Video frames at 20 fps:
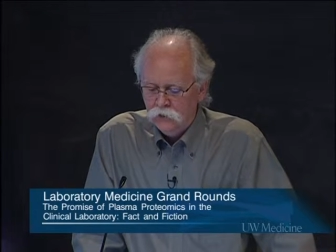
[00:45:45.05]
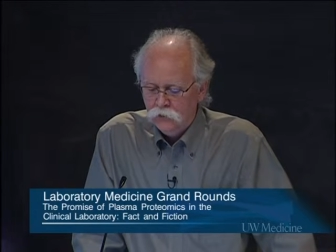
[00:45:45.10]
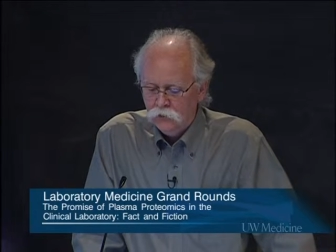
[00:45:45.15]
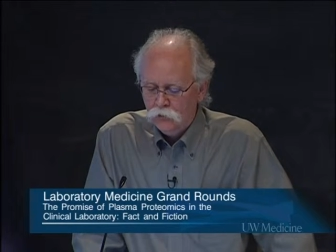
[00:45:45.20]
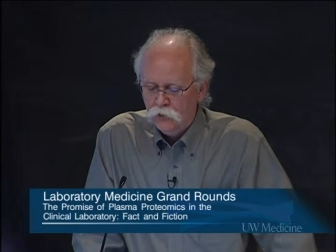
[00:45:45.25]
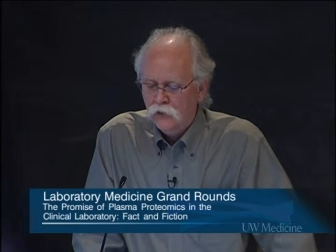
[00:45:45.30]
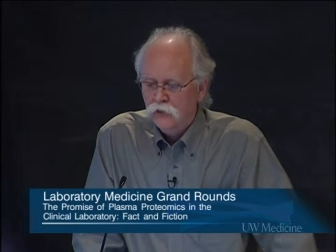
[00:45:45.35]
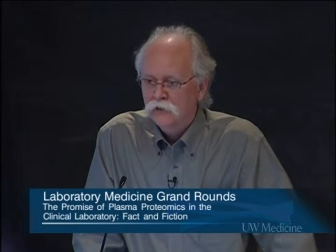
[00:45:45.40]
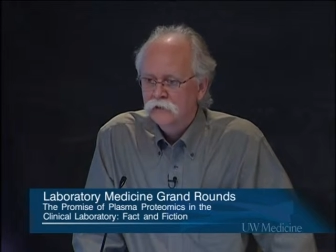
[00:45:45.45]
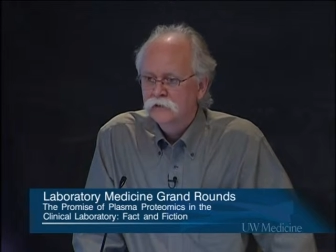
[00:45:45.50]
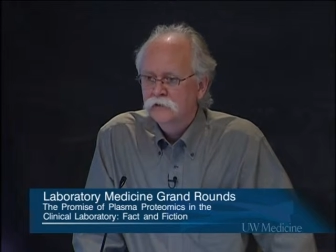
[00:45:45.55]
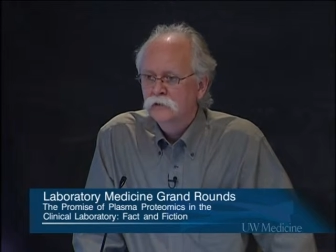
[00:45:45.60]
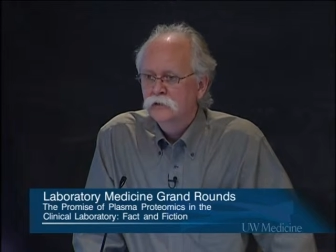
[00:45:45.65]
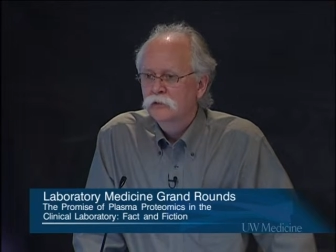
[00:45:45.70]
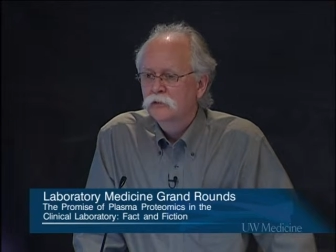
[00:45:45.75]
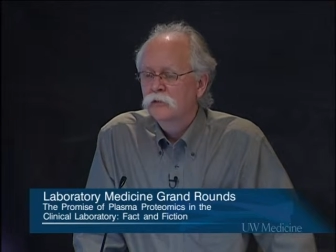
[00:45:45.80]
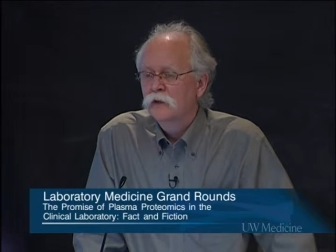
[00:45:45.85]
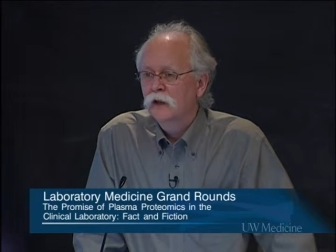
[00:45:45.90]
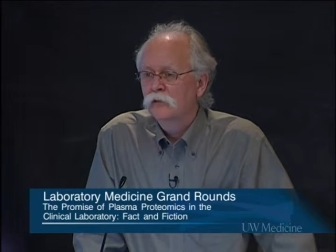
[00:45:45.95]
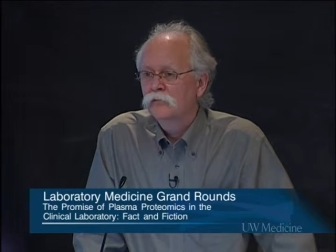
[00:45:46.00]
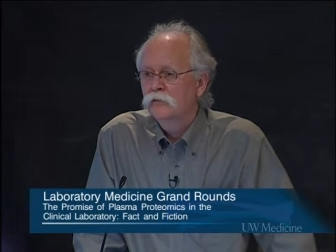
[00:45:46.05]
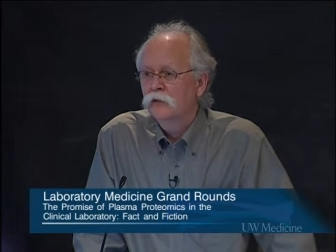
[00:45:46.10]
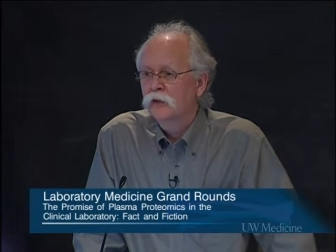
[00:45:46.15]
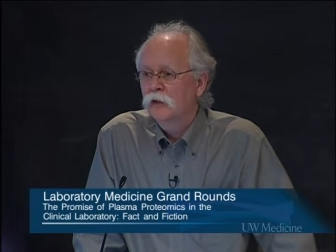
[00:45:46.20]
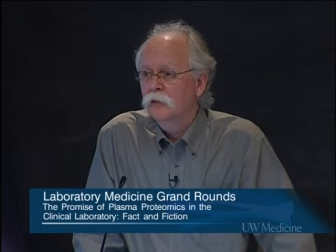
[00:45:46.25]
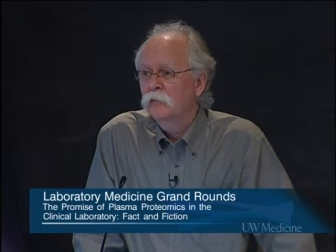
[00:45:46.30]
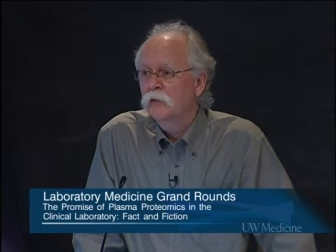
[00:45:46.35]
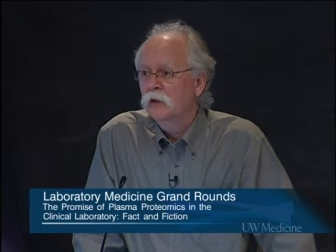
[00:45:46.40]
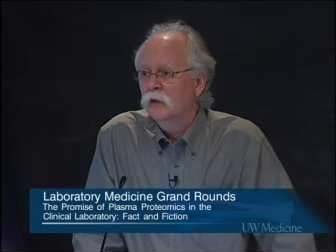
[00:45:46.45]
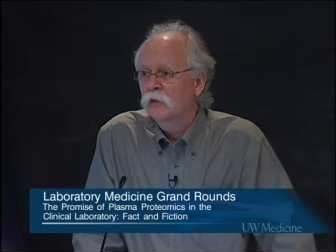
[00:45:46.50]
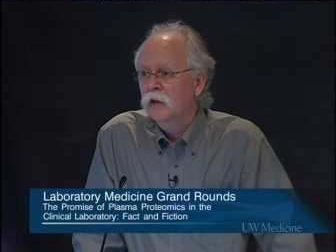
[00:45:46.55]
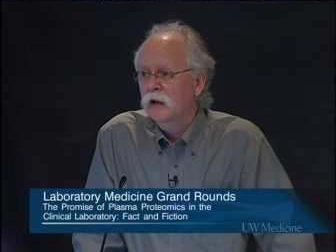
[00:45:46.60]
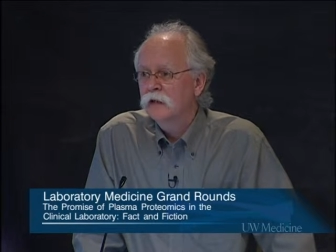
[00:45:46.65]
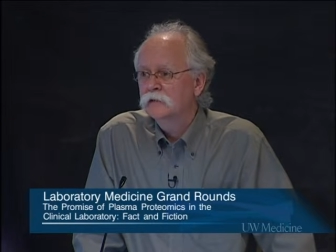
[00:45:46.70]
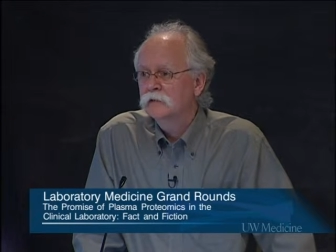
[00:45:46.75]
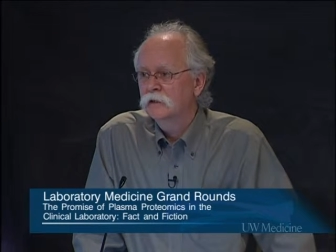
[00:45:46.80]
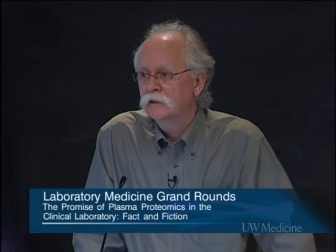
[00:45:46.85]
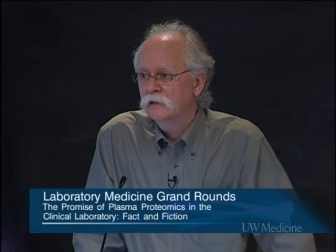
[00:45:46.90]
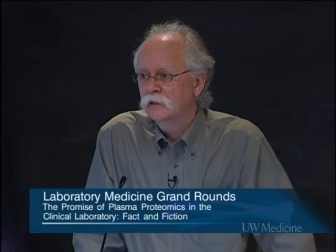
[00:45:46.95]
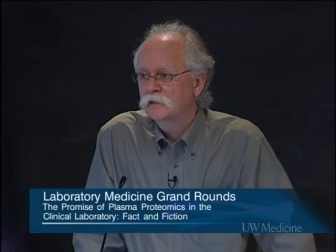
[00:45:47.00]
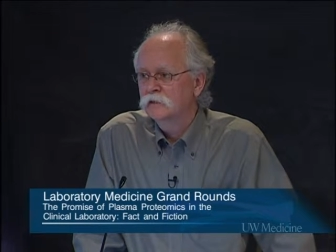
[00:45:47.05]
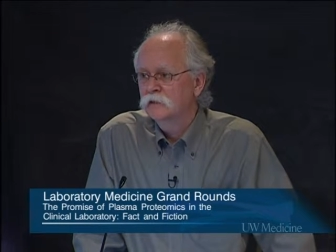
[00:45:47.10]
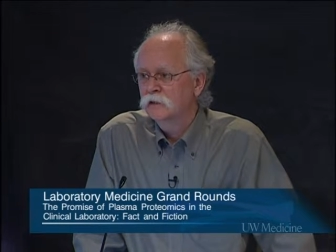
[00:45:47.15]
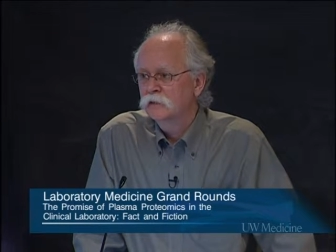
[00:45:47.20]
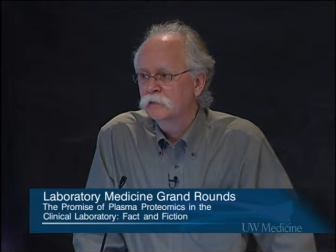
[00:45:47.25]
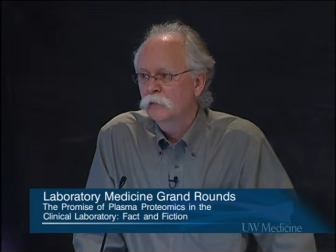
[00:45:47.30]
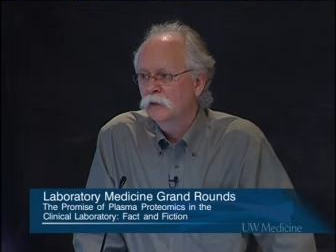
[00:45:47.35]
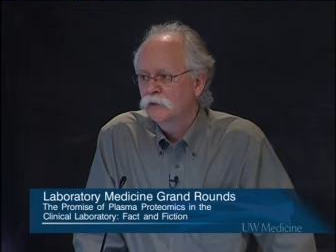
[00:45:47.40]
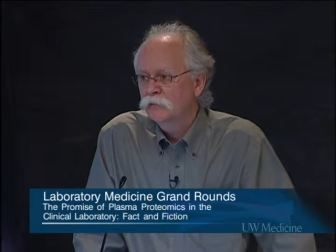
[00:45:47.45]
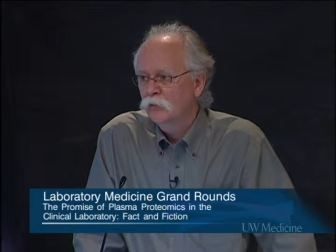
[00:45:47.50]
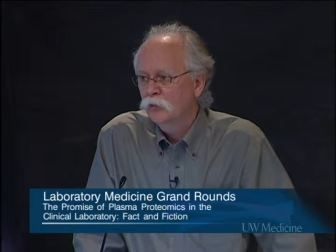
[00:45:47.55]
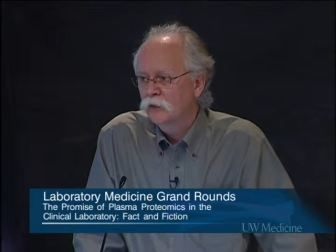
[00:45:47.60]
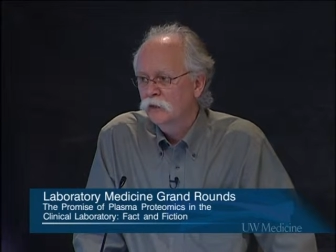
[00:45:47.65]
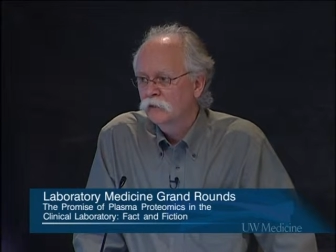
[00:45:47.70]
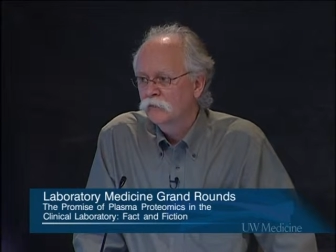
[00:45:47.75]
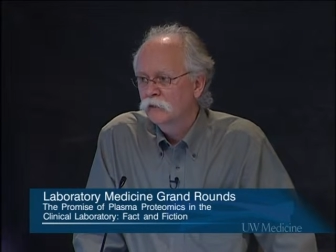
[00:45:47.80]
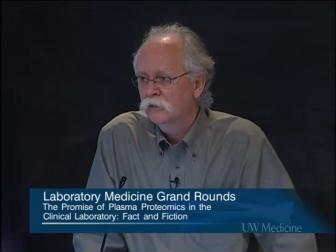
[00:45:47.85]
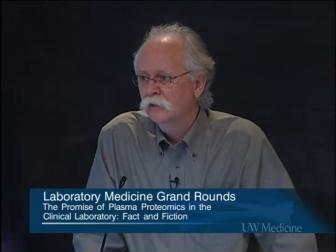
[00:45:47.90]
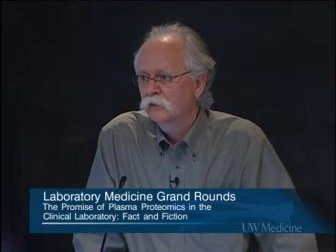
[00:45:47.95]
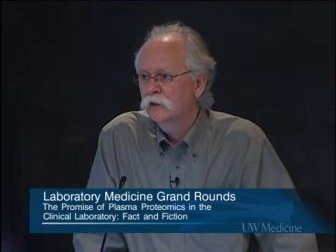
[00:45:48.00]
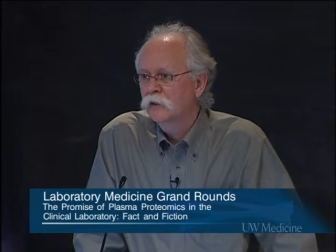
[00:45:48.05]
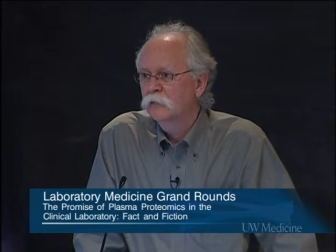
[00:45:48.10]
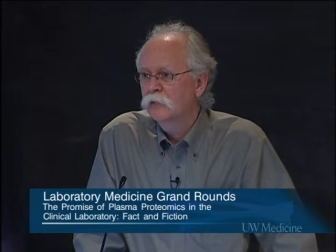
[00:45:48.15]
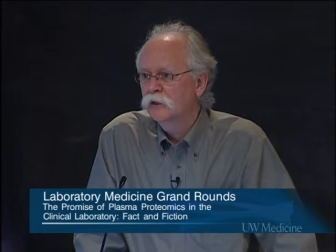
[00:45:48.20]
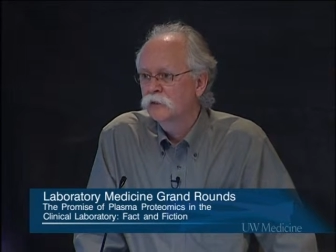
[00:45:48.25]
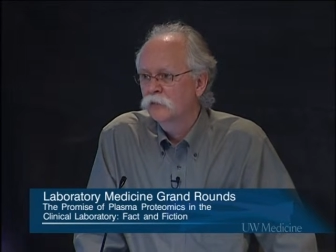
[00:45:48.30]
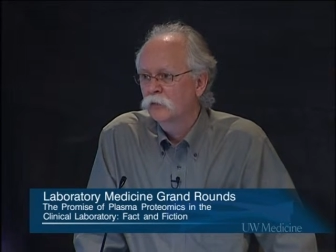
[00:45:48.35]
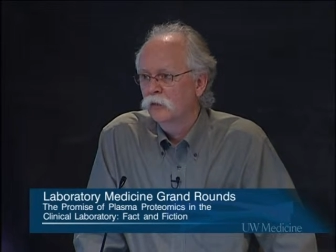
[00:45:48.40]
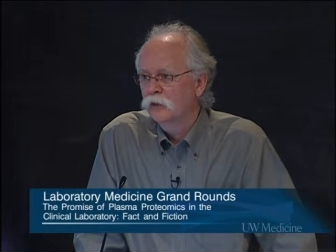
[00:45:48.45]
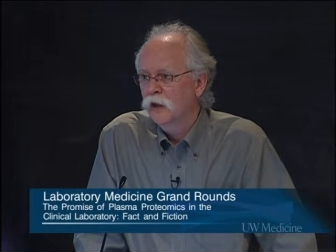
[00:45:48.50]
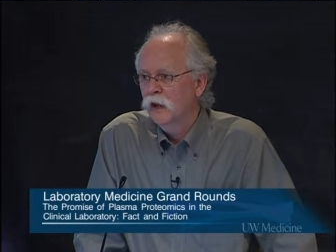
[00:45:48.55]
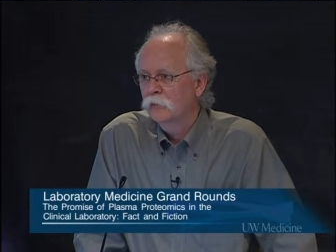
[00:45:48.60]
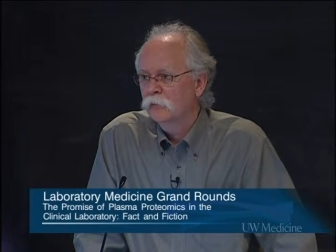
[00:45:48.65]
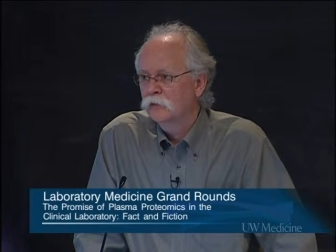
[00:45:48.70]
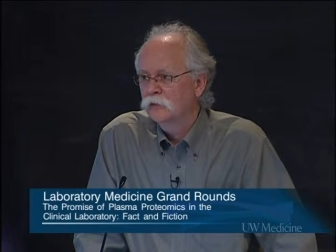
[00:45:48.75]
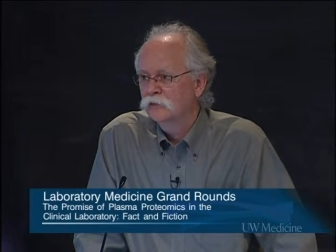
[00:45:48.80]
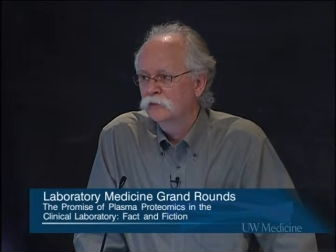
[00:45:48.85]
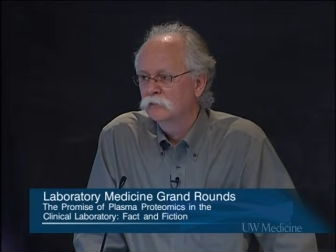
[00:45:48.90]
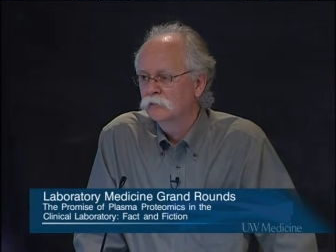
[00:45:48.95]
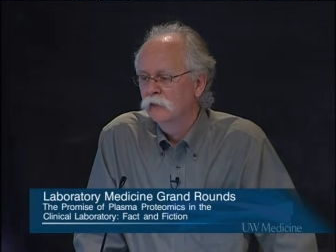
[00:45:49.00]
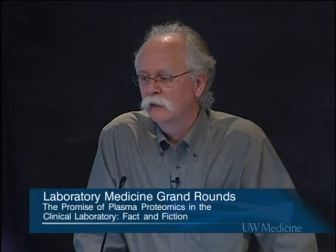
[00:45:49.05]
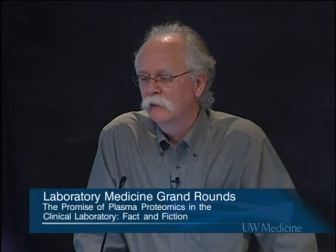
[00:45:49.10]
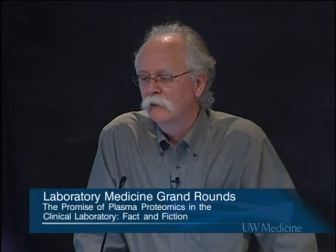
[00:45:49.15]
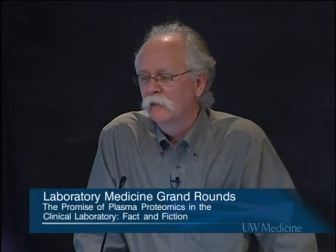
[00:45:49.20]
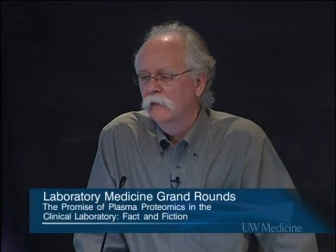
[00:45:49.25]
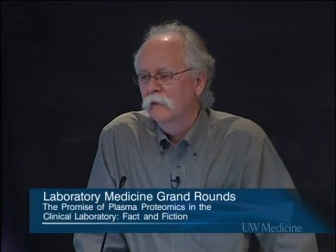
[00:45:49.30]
whereas to do that for an immunoassay is, is much more difficult and much more time consuming.